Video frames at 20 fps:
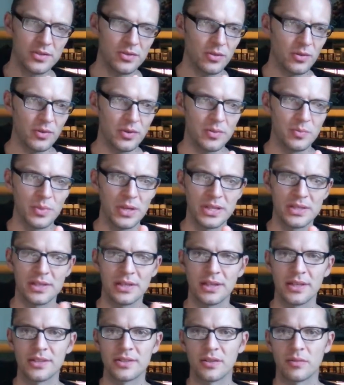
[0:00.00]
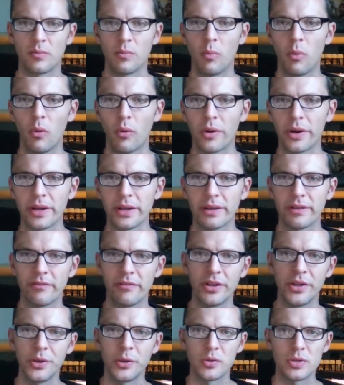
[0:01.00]
So basically some boring
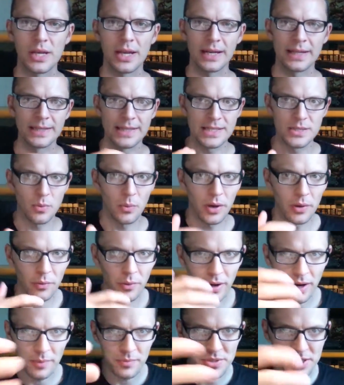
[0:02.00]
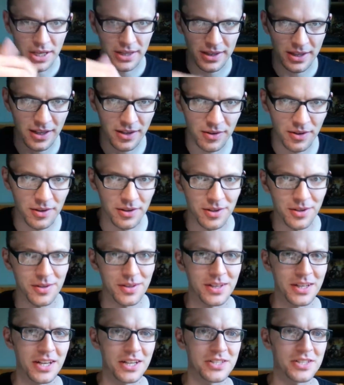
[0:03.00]
videos like this one where I'm chatting
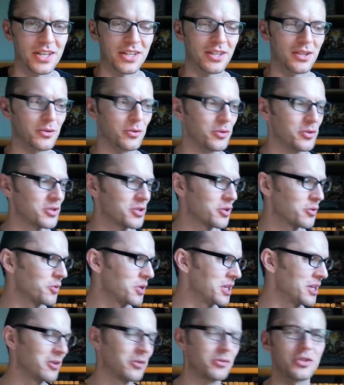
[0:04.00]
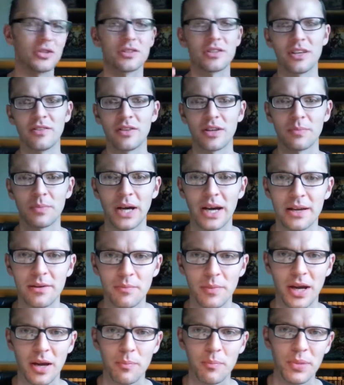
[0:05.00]
to the screen or just giving
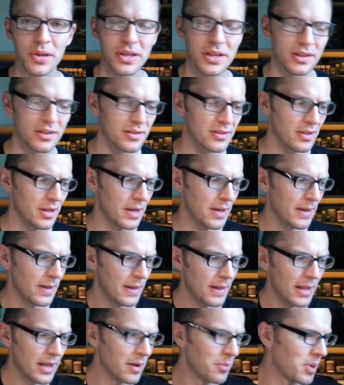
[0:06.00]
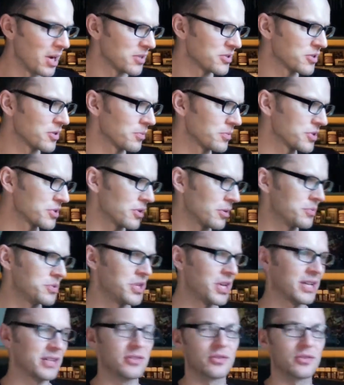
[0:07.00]
my opinion about some subject.